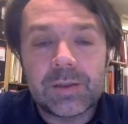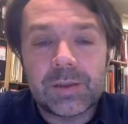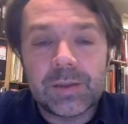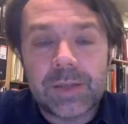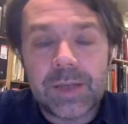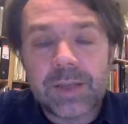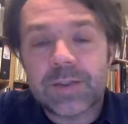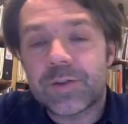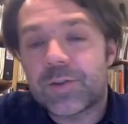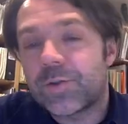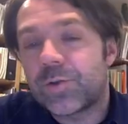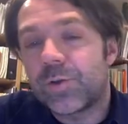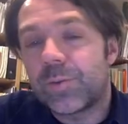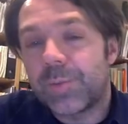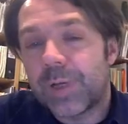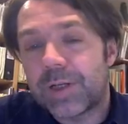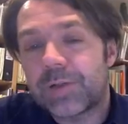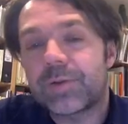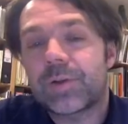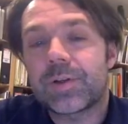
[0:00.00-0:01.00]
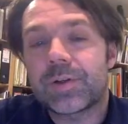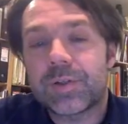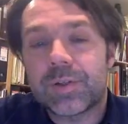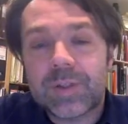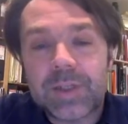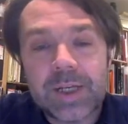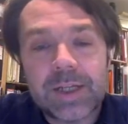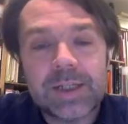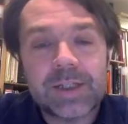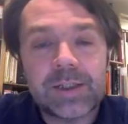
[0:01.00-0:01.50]
get to a better
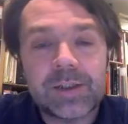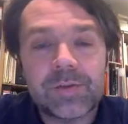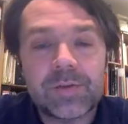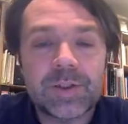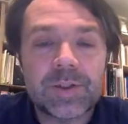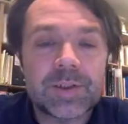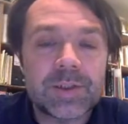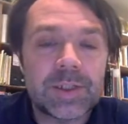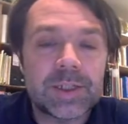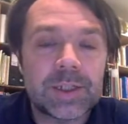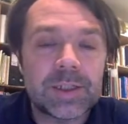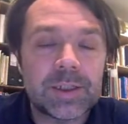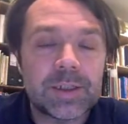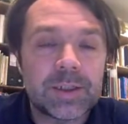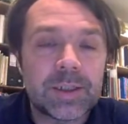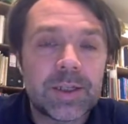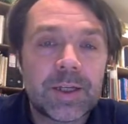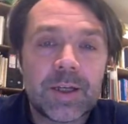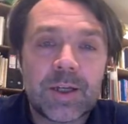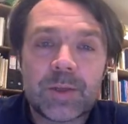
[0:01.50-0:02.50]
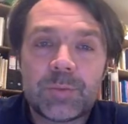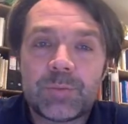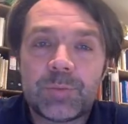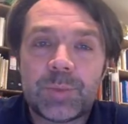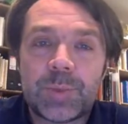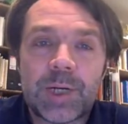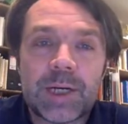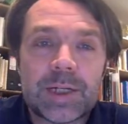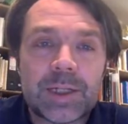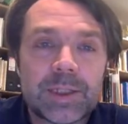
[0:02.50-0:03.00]
understanding of this data
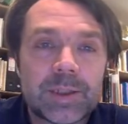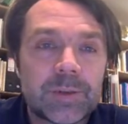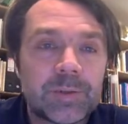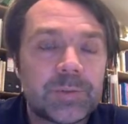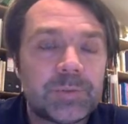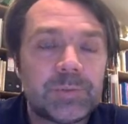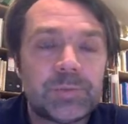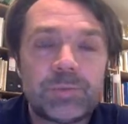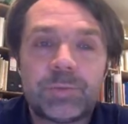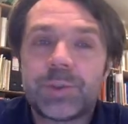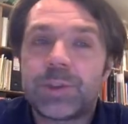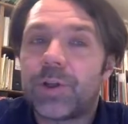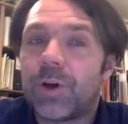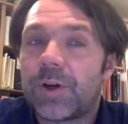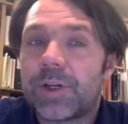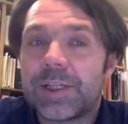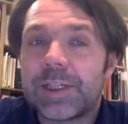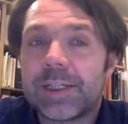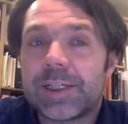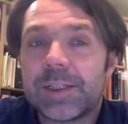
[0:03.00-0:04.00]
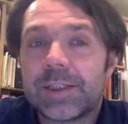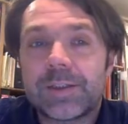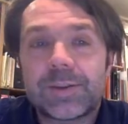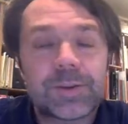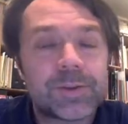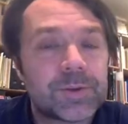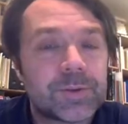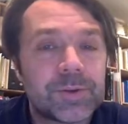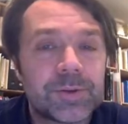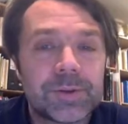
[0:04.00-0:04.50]
by plotting
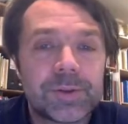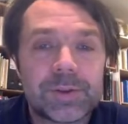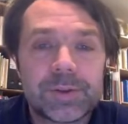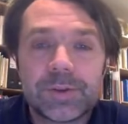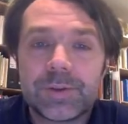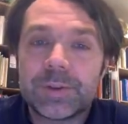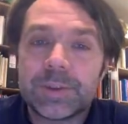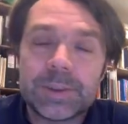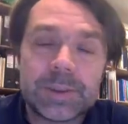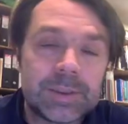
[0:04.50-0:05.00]
it, or